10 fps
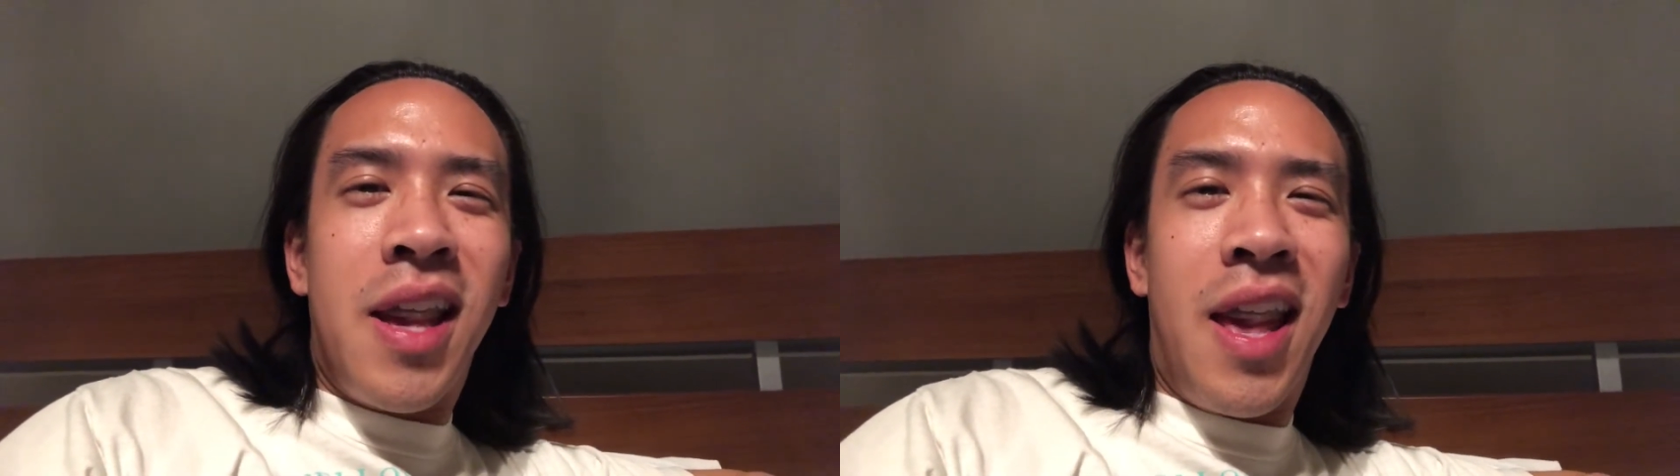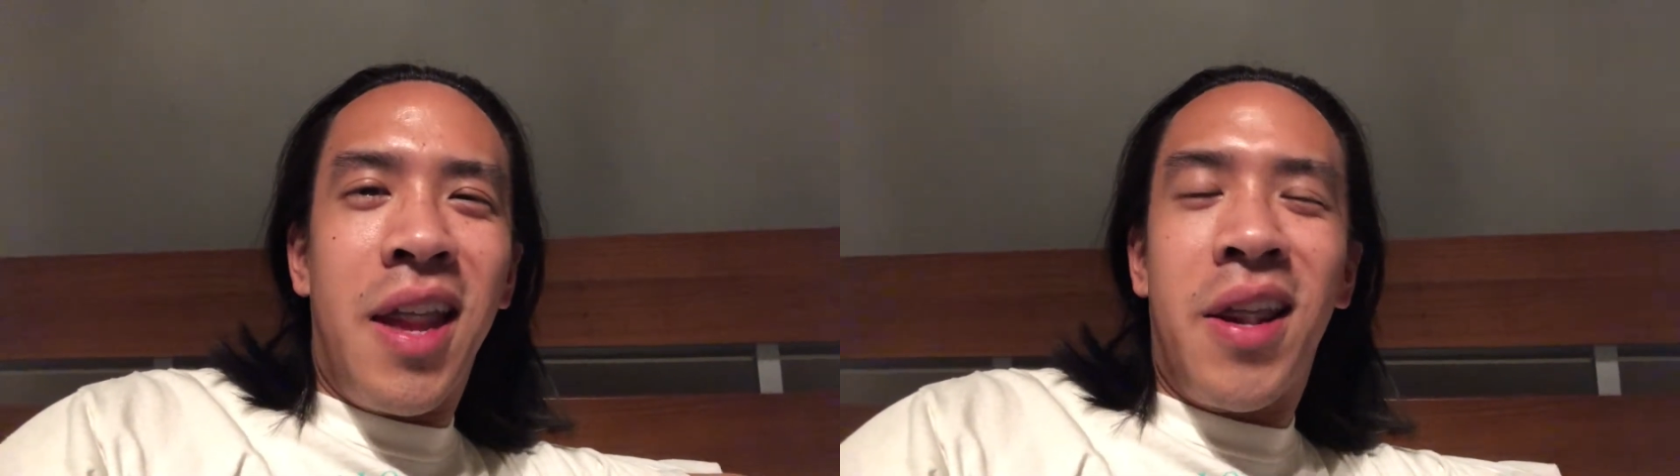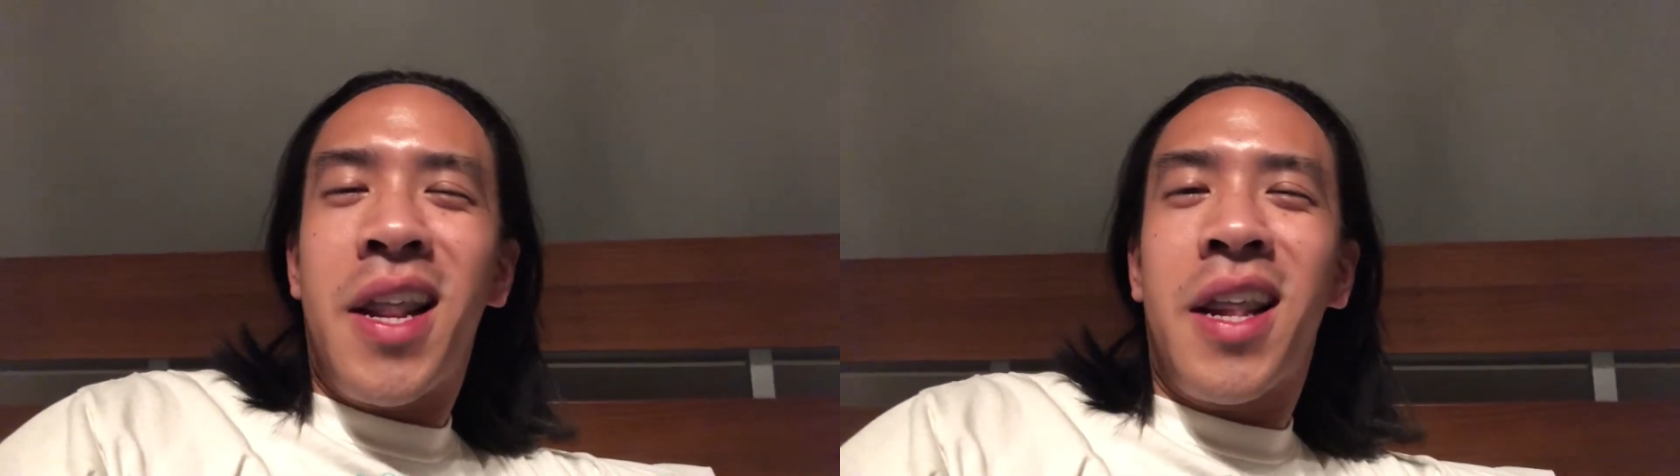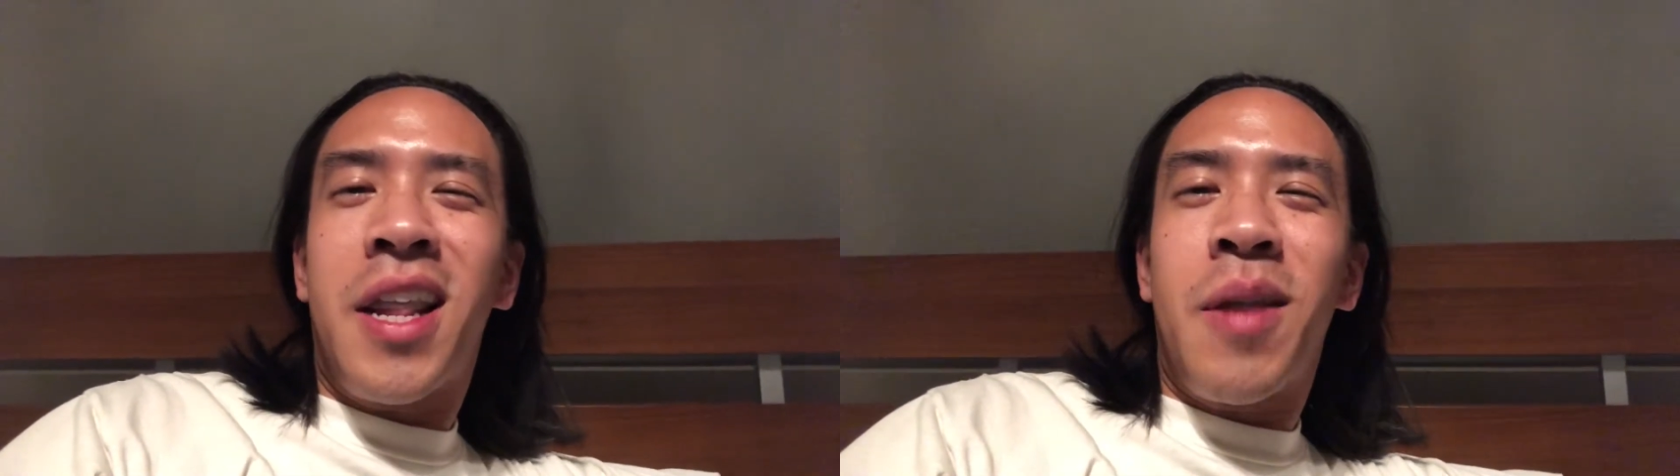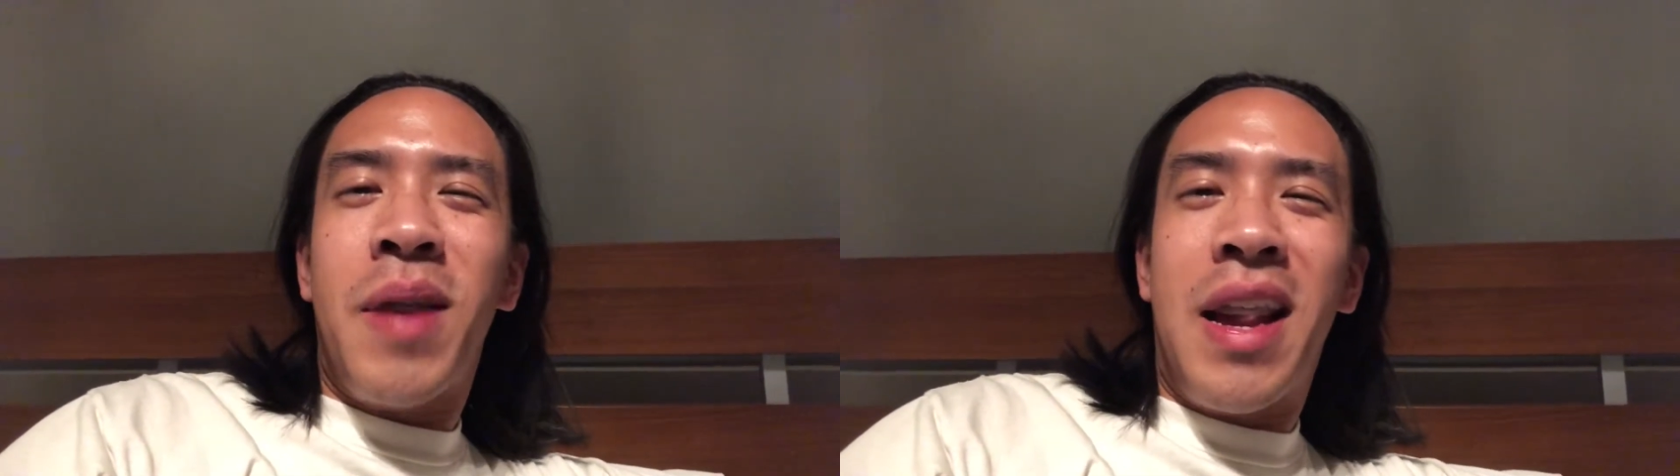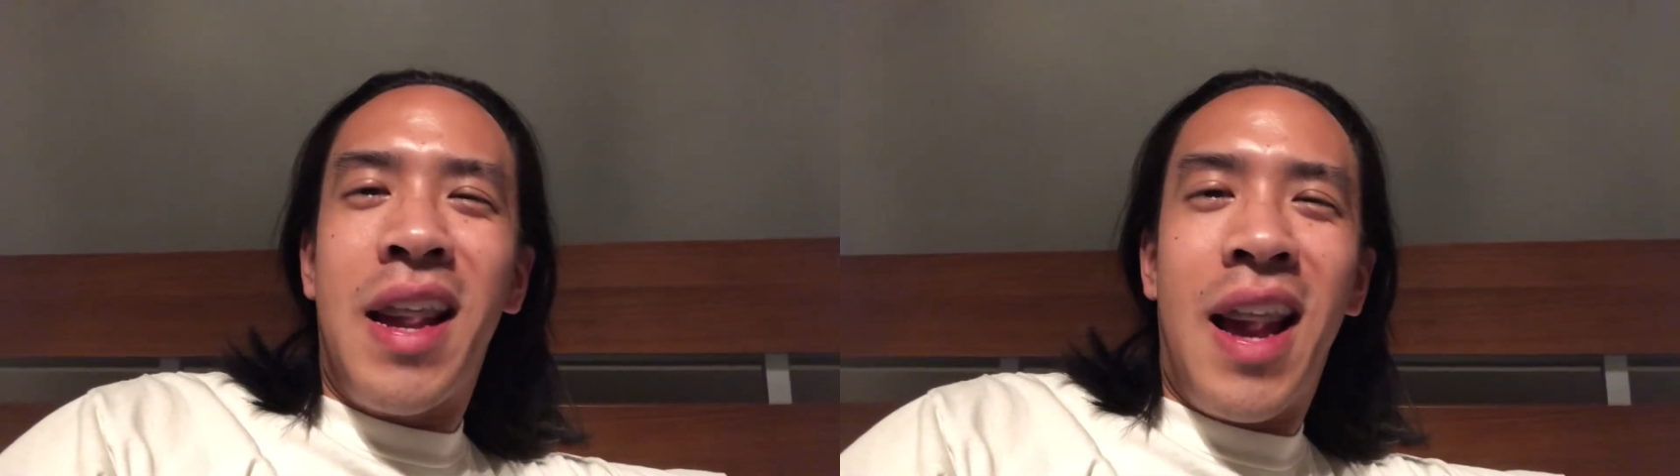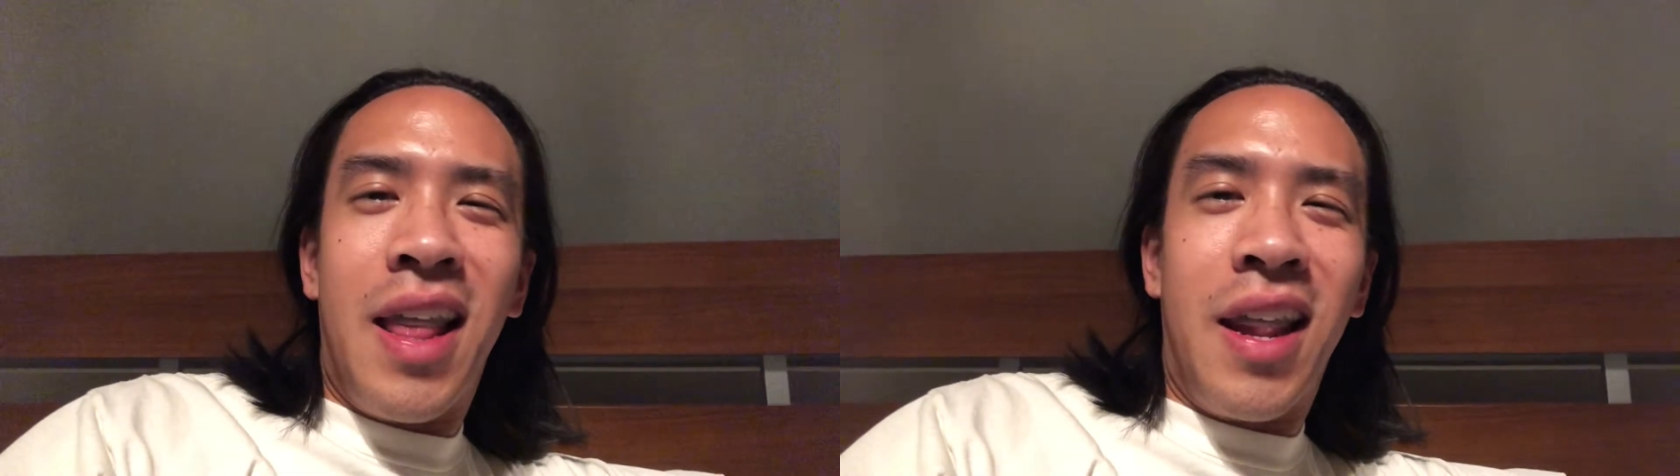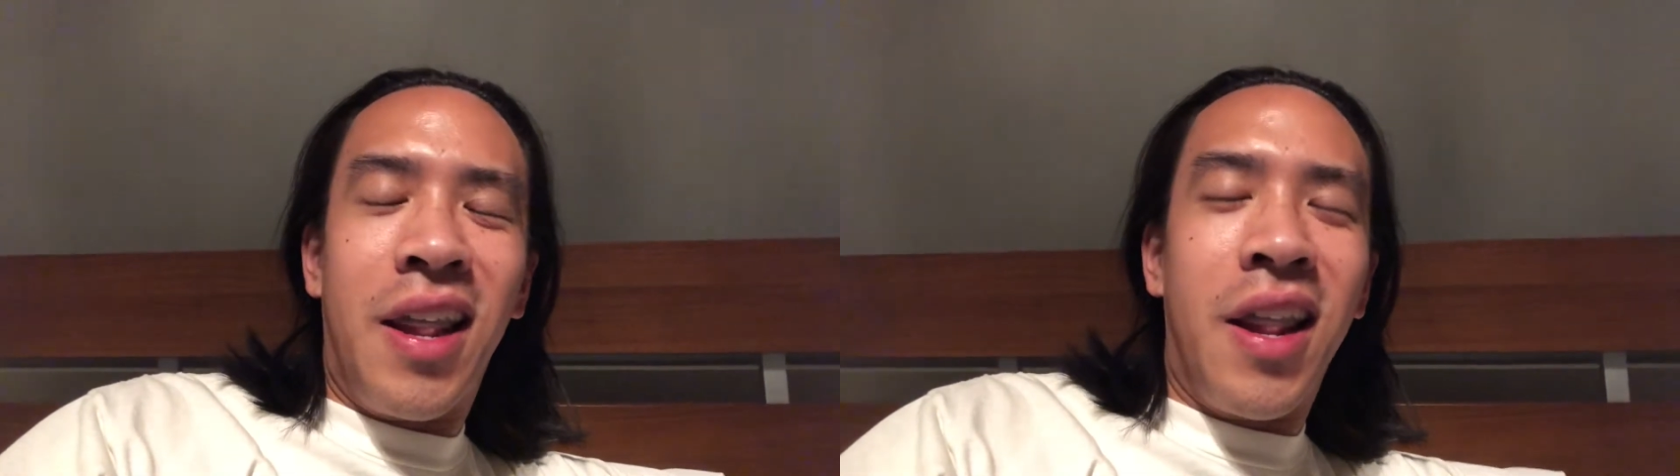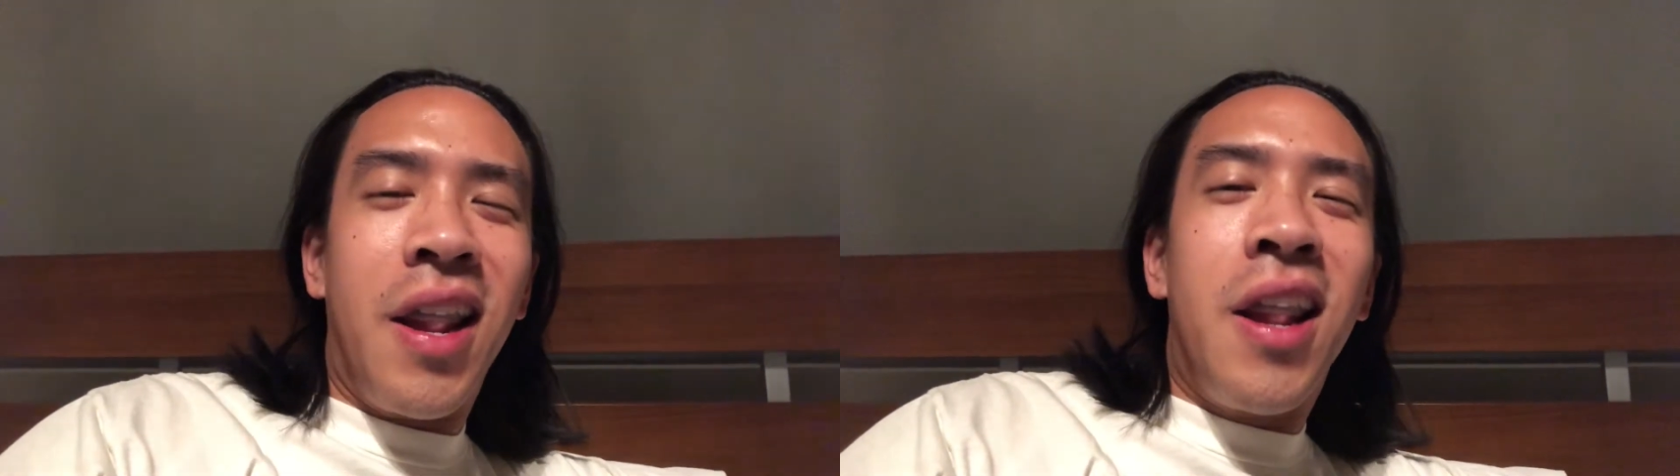and they were talking about how they're